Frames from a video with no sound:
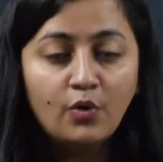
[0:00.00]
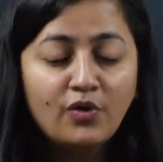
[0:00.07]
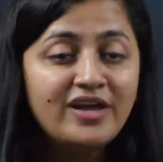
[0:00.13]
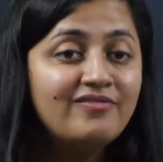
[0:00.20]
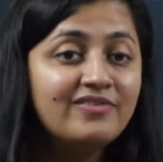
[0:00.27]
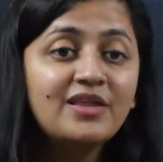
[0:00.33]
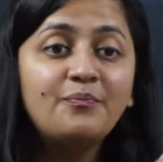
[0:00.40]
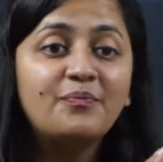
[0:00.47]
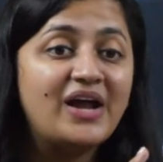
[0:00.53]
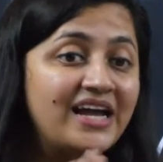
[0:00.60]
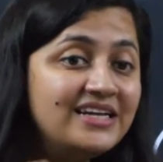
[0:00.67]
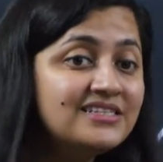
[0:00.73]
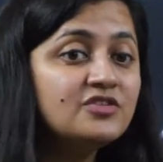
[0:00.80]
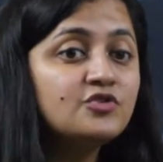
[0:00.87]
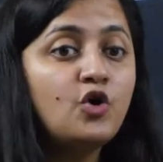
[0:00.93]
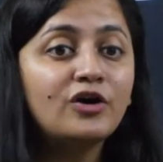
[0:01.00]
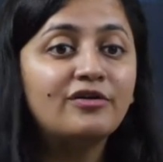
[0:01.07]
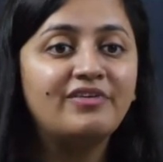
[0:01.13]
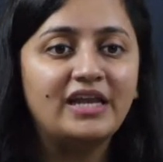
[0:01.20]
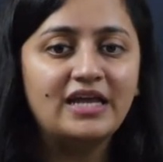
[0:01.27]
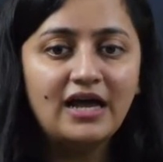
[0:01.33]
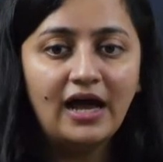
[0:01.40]
okay even the price is
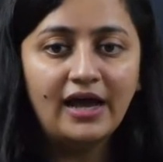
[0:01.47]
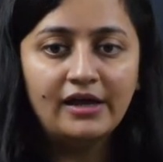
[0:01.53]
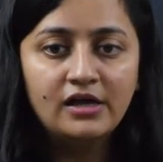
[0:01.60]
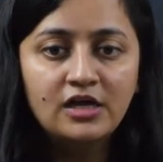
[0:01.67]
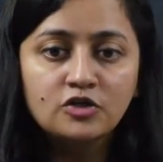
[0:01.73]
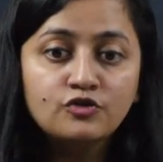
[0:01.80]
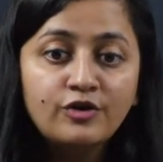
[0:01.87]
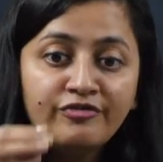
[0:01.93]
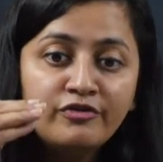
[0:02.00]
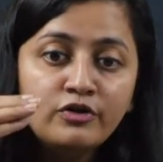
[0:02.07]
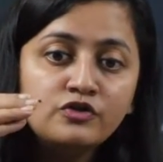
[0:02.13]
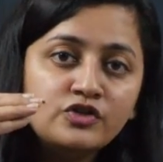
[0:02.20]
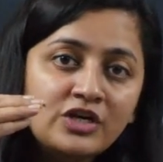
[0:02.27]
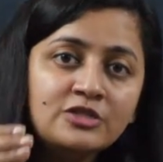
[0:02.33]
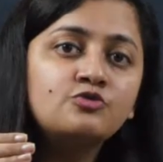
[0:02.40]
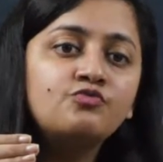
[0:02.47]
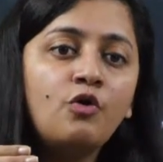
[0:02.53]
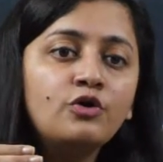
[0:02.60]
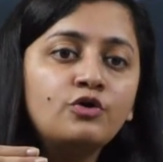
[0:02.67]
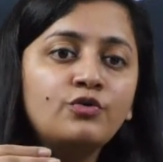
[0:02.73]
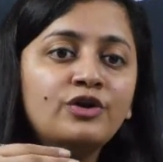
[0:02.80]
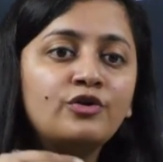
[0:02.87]
not very high so if you just
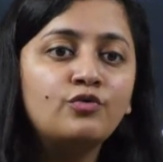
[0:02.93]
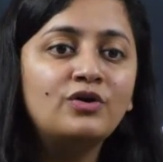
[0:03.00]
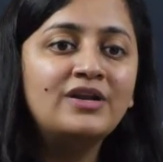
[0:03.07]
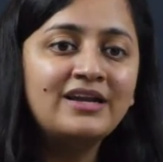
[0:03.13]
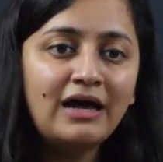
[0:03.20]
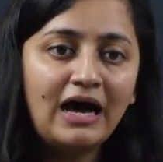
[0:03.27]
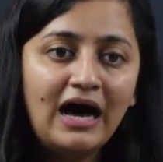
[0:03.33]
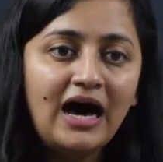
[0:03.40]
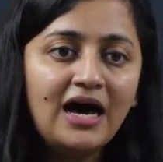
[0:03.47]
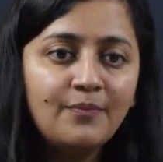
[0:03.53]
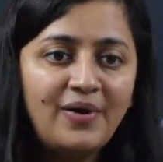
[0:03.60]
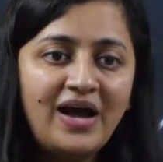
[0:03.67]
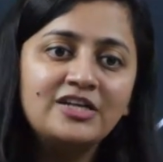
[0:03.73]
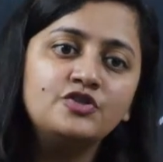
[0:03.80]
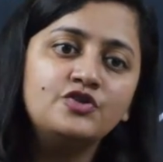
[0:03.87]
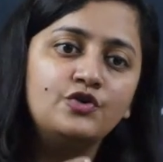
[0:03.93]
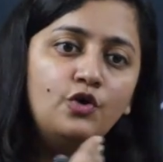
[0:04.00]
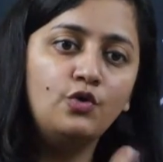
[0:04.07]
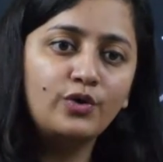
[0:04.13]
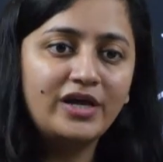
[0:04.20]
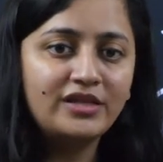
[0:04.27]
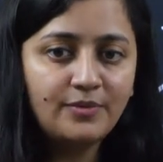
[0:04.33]
want to enroll in our batch
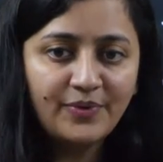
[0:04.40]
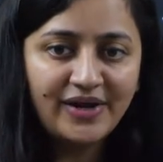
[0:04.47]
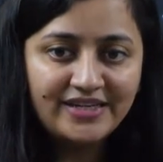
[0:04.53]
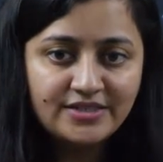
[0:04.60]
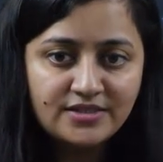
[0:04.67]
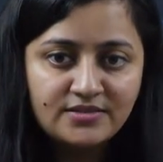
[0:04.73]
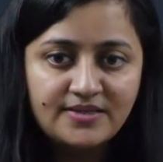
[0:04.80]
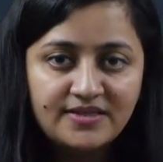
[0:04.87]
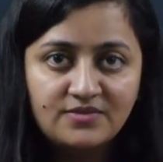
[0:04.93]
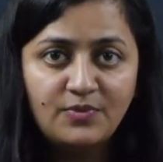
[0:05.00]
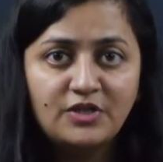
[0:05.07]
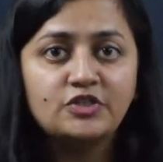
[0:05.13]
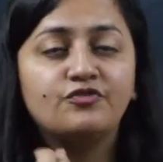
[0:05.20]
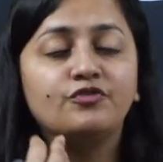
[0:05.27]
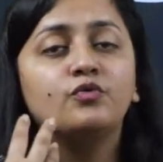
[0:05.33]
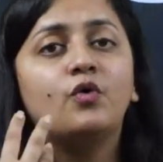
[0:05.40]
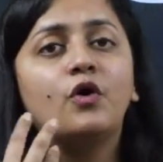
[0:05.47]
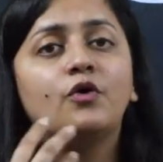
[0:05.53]
okay the price is this much if you